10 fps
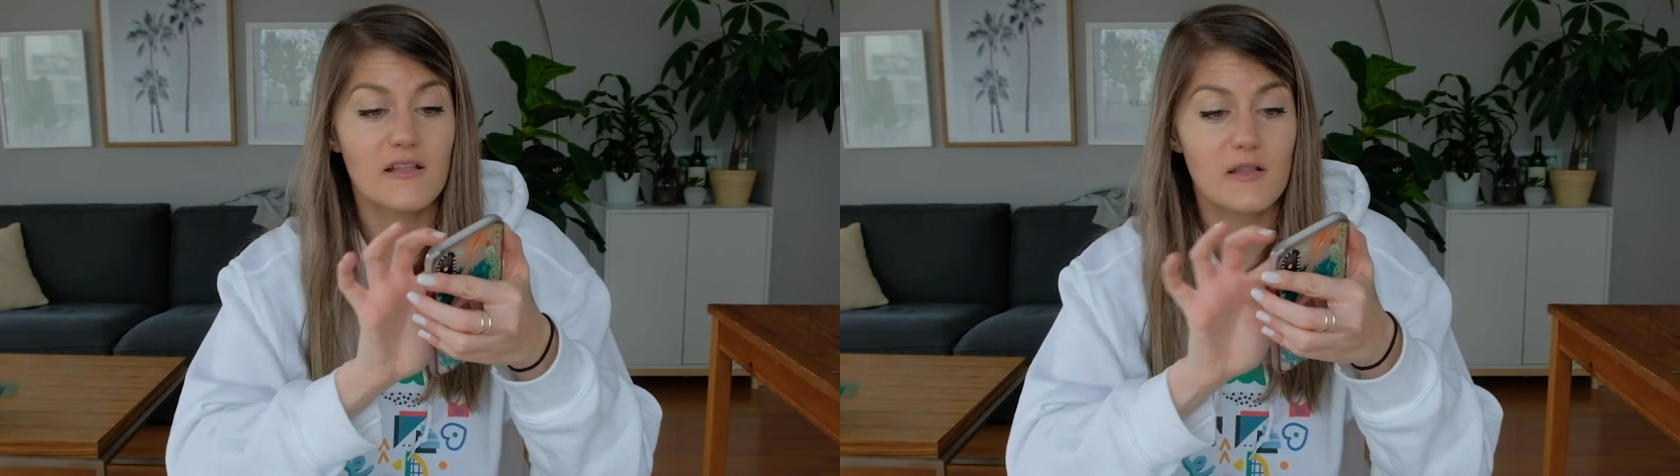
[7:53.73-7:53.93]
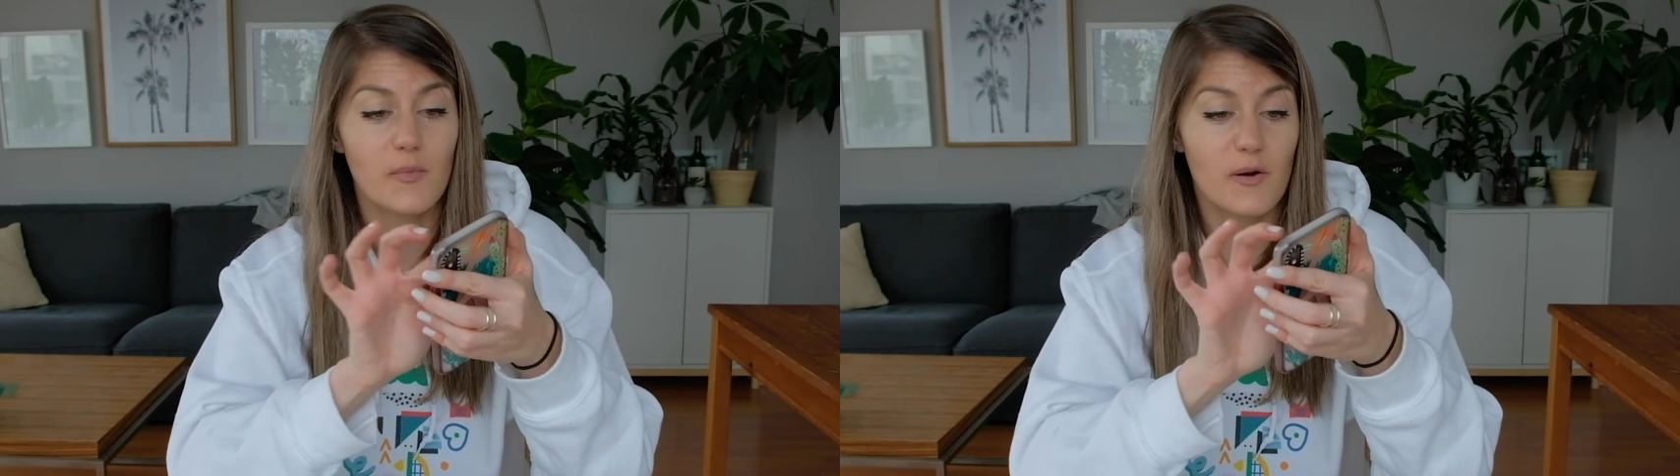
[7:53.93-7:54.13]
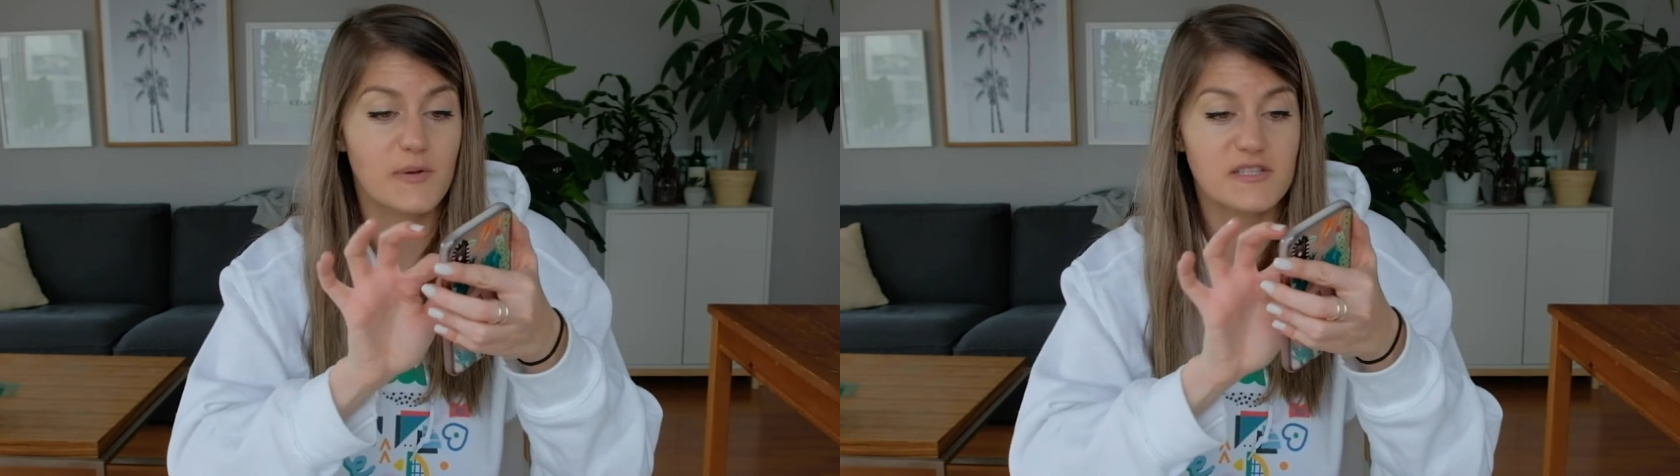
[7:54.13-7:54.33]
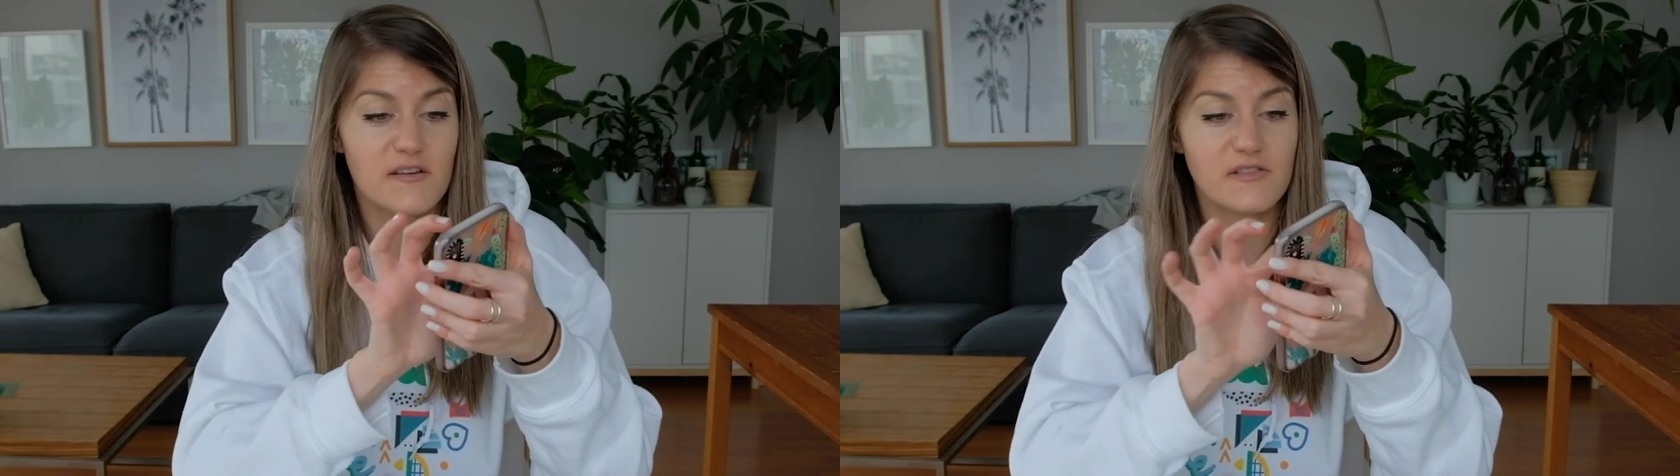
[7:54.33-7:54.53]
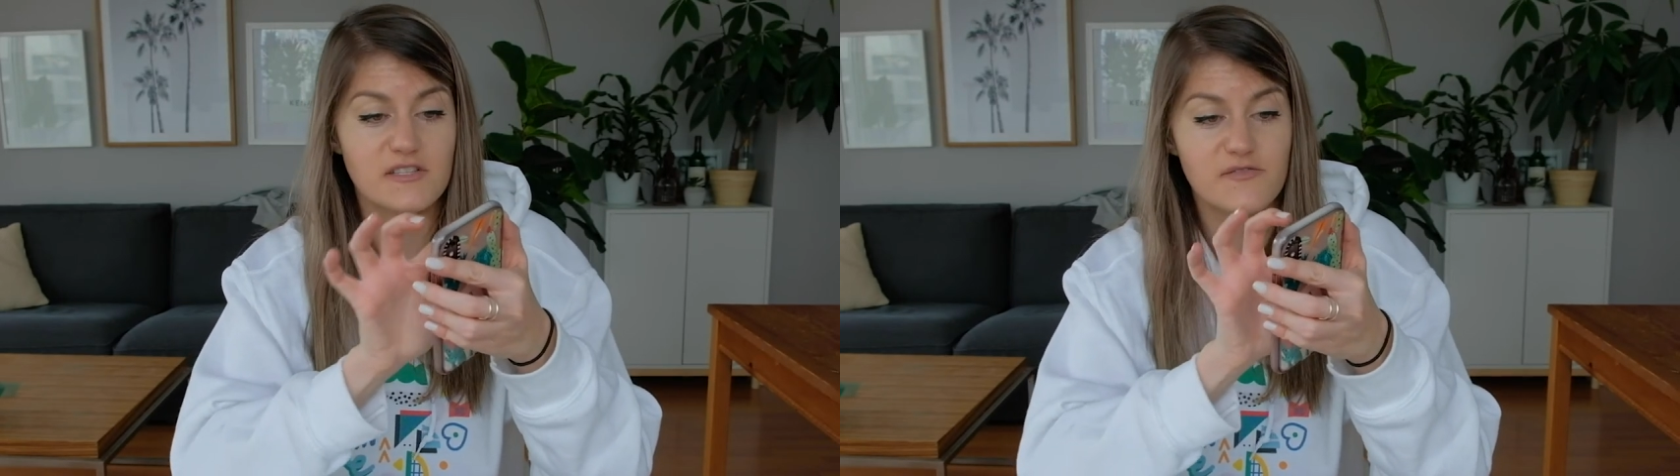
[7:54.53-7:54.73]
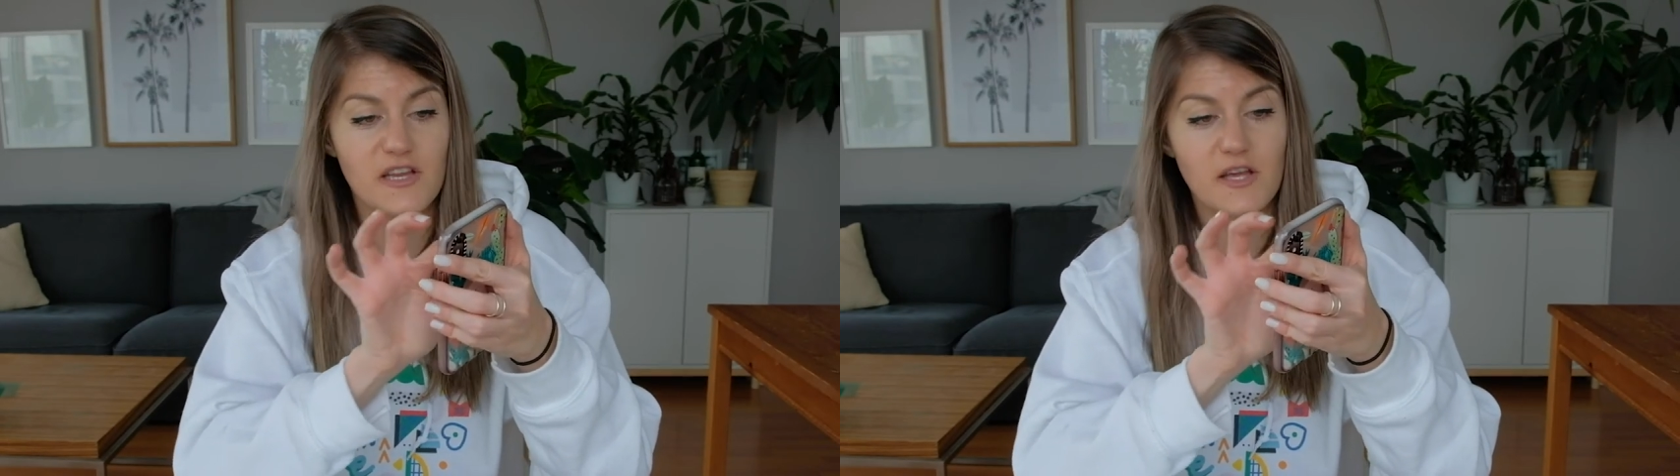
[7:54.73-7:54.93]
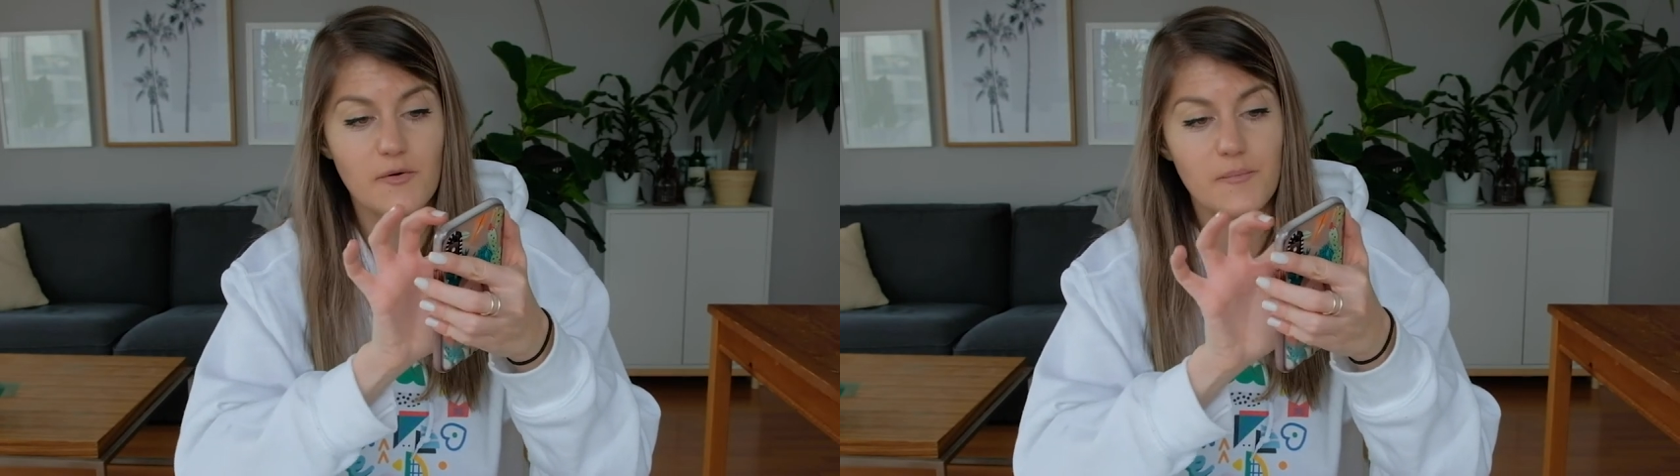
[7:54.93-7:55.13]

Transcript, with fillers: the purpose of this video.